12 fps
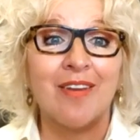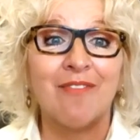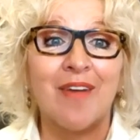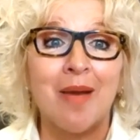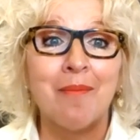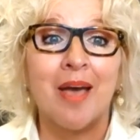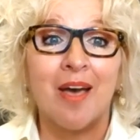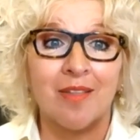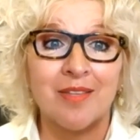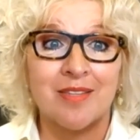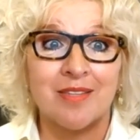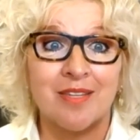if I'm a
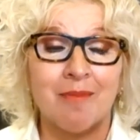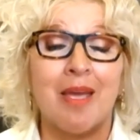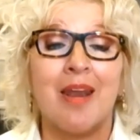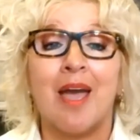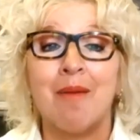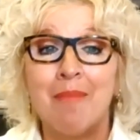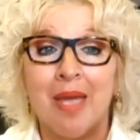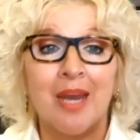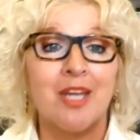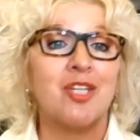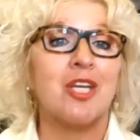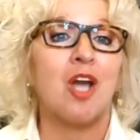health system and I'm
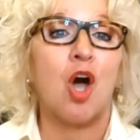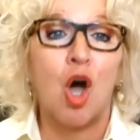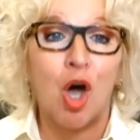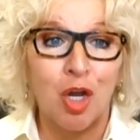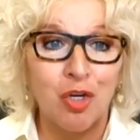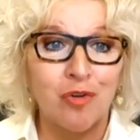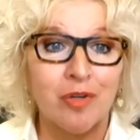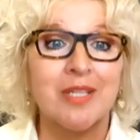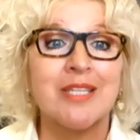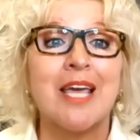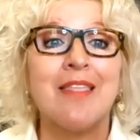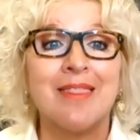managing
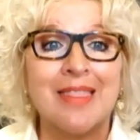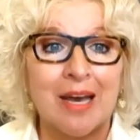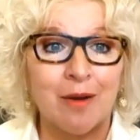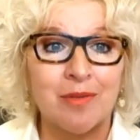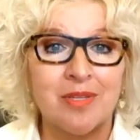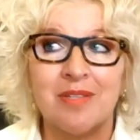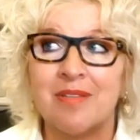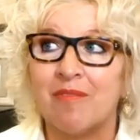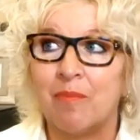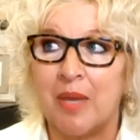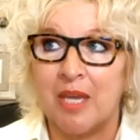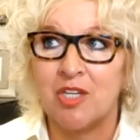hundreds and thousands of
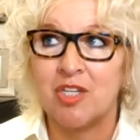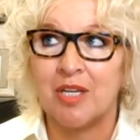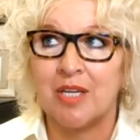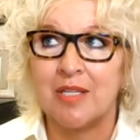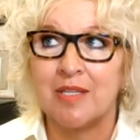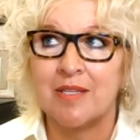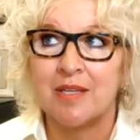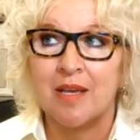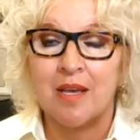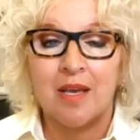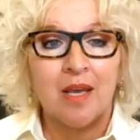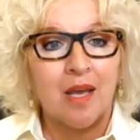patients,
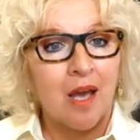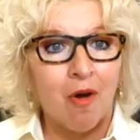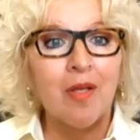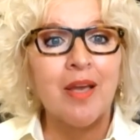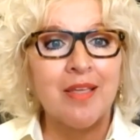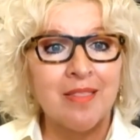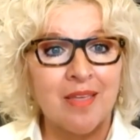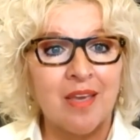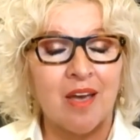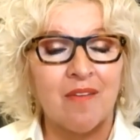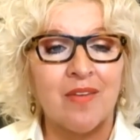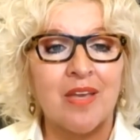all I can think
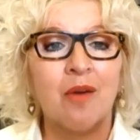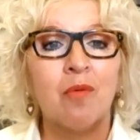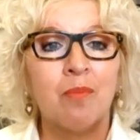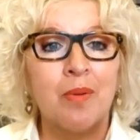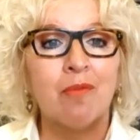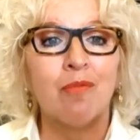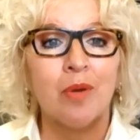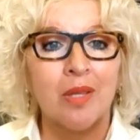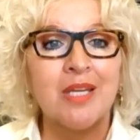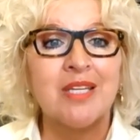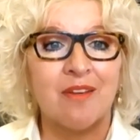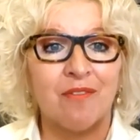of, it would be
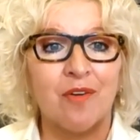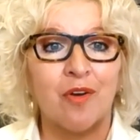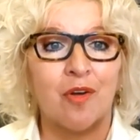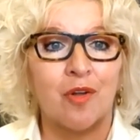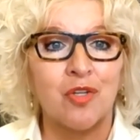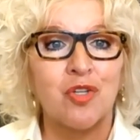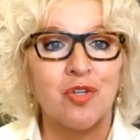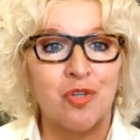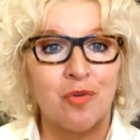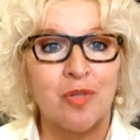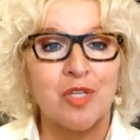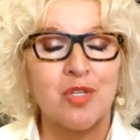really difficult to
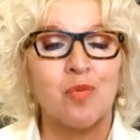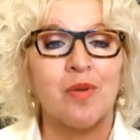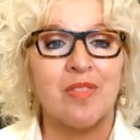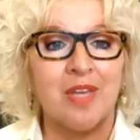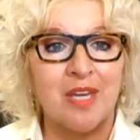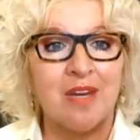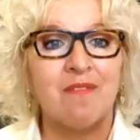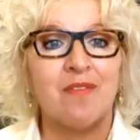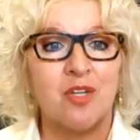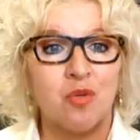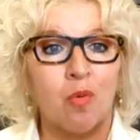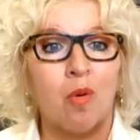do this with
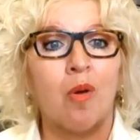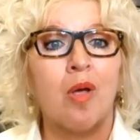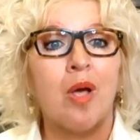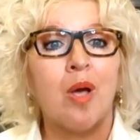individual